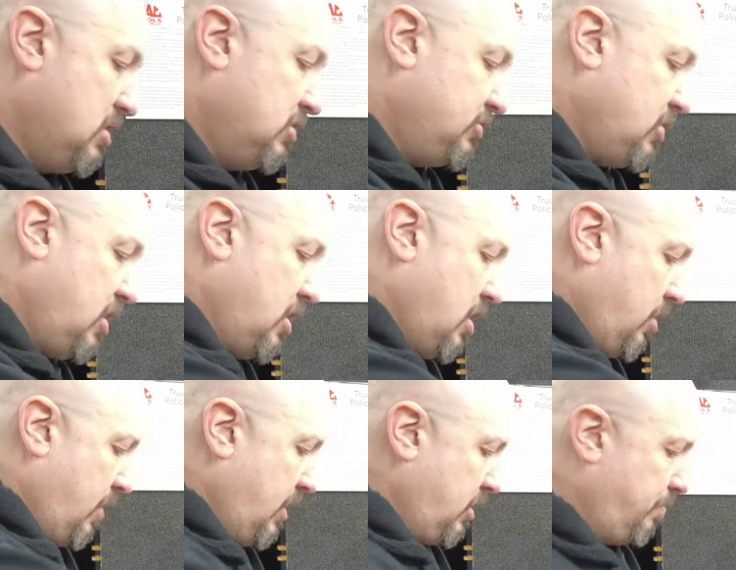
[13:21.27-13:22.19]
So you
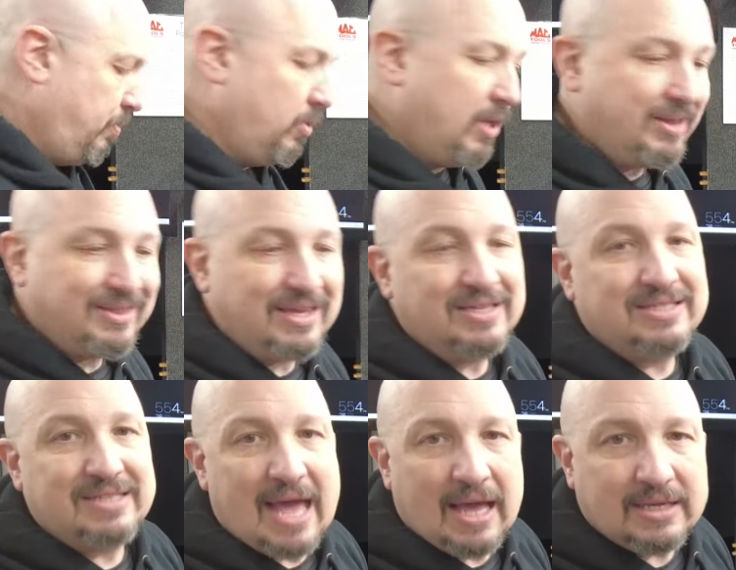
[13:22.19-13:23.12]
know what? You pull out the
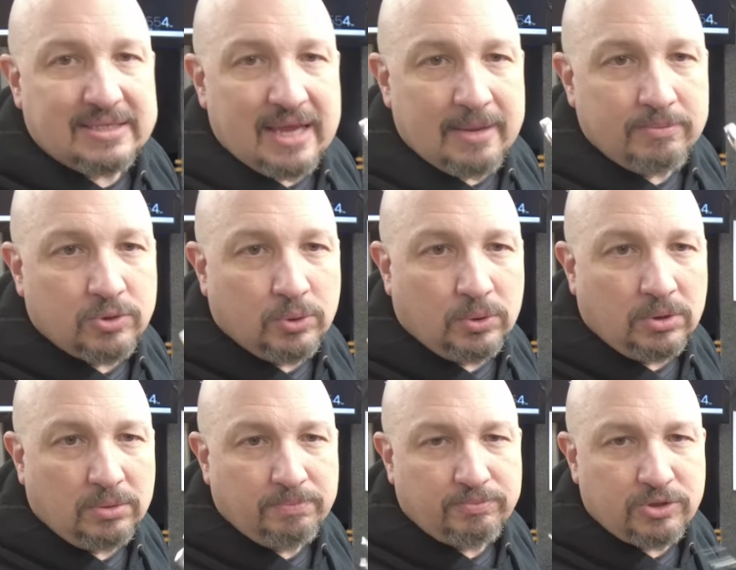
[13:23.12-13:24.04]
exact same tool,